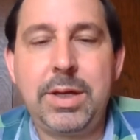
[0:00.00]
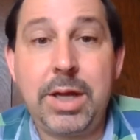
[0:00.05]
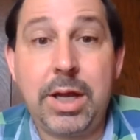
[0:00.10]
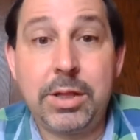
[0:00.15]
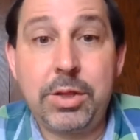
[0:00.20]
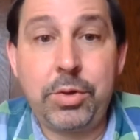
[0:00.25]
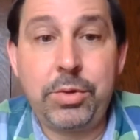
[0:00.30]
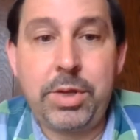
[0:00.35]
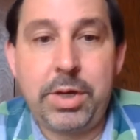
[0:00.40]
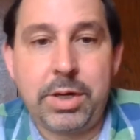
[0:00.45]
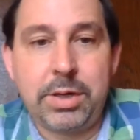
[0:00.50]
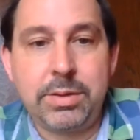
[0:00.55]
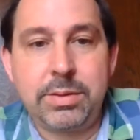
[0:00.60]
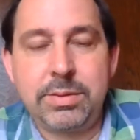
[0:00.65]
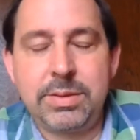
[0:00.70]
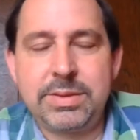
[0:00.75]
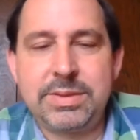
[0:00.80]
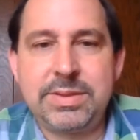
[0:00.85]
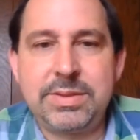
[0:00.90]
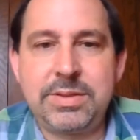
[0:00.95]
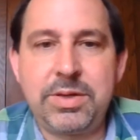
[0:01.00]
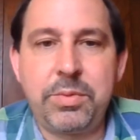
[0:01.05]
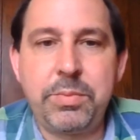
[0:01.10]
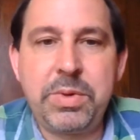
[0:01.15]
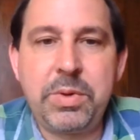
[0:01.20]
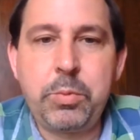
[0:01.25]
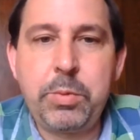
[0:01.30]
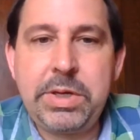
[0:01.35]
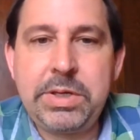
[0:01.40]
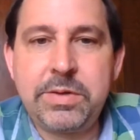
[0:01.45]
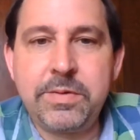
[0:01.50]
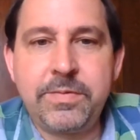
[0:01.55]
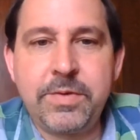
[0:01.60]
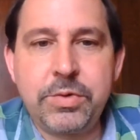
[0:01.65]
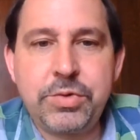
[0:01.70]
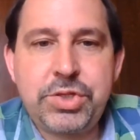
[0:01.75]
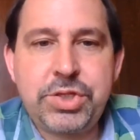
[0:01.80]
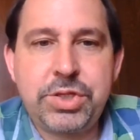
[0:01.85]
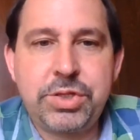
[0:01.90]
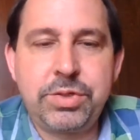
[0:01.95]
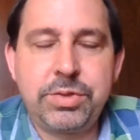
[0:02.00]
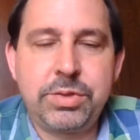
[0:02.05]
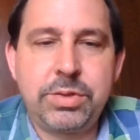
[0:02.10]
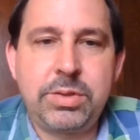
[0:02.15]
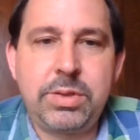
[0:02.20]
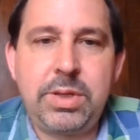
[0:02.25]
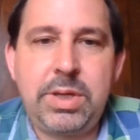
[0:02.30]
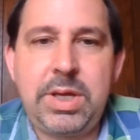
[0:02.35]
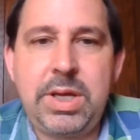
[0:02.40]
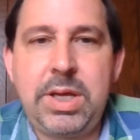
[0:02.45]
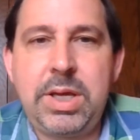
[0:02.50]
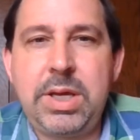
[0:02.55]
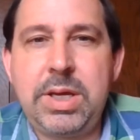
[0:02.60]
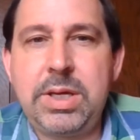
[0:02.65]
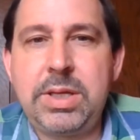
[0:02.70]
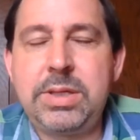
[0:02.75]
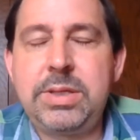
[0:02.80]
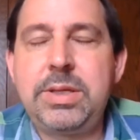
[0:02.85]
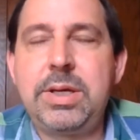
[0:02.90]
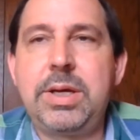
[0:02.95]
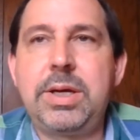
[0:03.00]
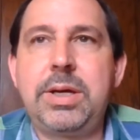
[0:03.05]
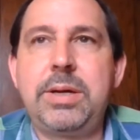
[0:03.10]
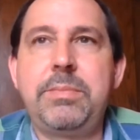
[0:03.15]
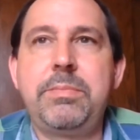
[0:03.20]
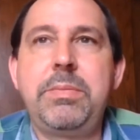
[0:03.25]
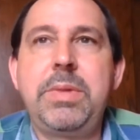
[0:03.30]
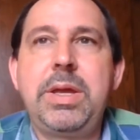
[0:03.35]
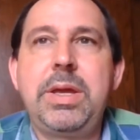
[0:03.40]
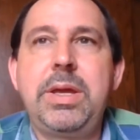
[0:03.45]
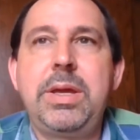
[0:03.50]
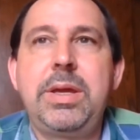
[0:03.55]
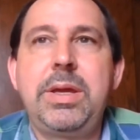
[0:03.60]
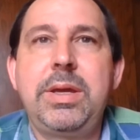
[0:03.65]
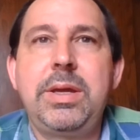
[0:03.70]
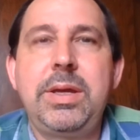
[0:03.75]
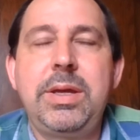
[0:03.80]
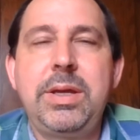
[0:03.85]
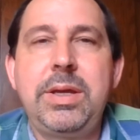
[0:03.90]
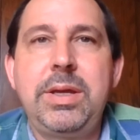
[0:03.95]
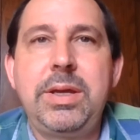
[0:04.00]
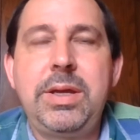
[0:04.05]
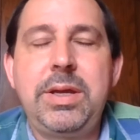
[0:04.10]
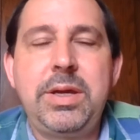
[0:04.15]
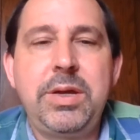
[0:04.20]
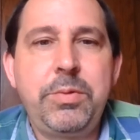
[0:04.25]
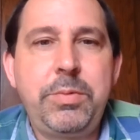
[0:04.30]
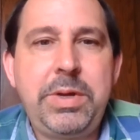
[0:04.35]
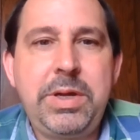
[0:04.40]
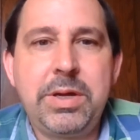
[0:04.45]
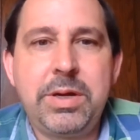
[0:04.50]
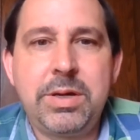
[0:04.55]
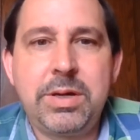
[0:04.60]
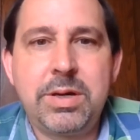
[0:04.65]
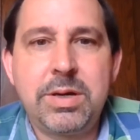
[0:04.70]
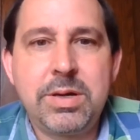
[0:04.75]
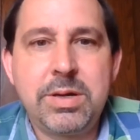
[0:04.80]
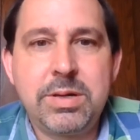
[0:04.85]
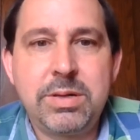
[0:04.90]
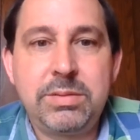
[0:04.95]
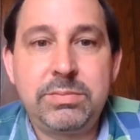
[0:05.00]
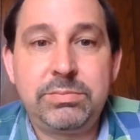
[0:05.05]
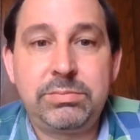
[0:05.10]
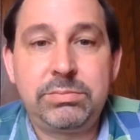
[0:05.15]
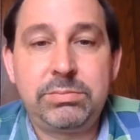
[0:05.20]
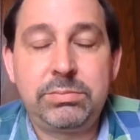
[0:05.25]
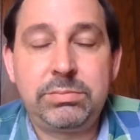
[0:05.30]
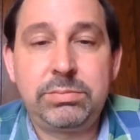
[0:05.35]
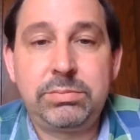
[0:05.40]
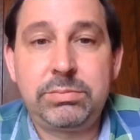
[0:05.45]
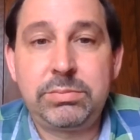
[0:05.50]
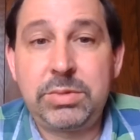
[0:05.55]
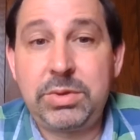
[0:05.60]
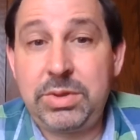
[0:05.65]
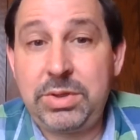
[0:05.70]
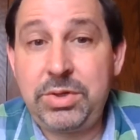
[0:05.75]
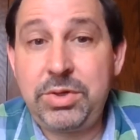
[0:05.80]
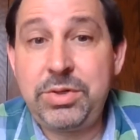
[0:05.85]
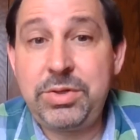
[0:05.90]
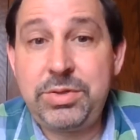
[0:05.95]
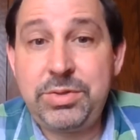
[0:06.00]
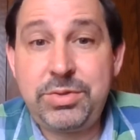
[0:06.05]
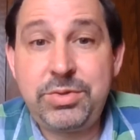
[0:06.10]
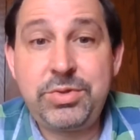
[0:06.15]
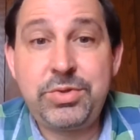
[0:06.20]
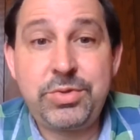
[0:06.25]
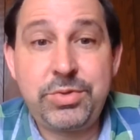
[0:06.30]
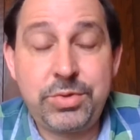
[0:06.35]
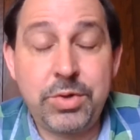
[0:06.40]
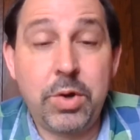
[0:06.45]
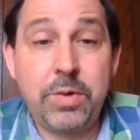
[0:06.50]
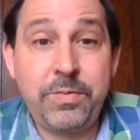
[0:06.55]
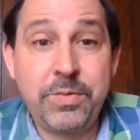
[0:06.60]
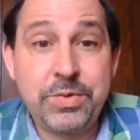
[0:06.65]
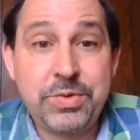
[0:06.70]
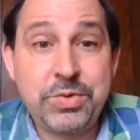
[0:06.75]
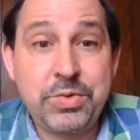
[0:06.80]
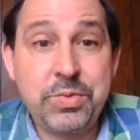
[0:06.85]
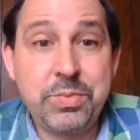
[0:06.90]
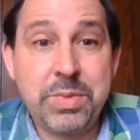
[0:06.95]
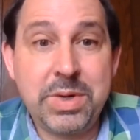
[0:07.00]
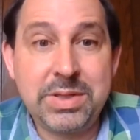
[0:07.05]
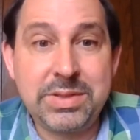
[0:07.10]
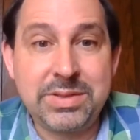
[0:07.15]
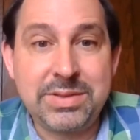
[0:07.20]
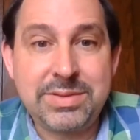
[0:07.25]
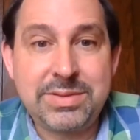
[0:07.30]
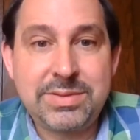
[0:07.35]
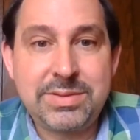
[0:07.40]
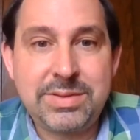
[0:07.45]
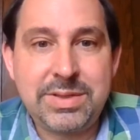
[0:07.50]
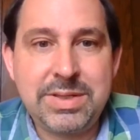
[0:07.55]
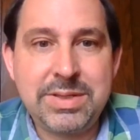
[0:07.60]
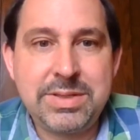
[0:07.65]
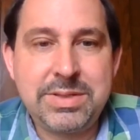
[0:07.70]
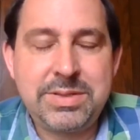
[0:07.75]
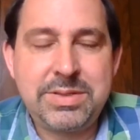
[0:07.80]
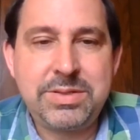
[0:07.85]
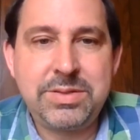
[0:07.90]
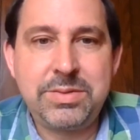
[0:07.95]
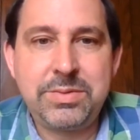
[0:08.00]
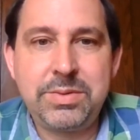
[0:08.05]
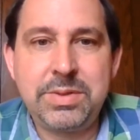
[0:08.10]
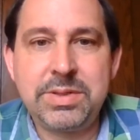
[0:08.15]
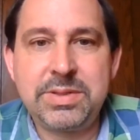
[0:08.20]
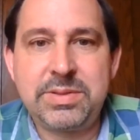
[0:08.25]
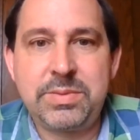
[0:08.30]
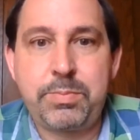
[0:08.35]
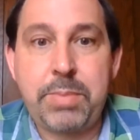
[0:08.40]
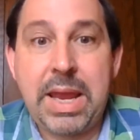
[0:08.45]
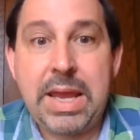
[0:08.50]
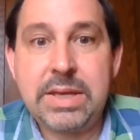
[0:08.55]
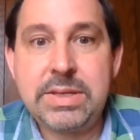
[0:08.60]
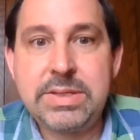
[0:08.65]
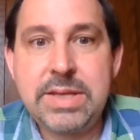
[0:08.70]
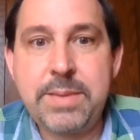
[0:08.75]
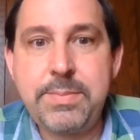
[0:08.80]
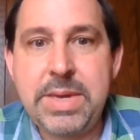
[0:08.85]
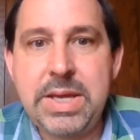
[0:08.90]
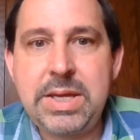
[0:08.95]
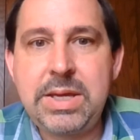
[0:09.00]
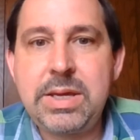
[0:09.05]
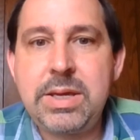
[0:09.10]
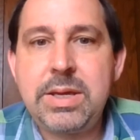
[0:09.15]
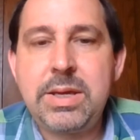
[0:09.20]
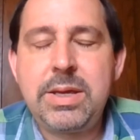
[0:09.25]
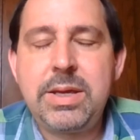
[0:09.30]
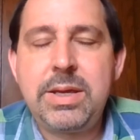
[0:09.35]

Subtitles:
Hello there. This is our midweek devotional, and here we are, a good over 2 months into this pandemic.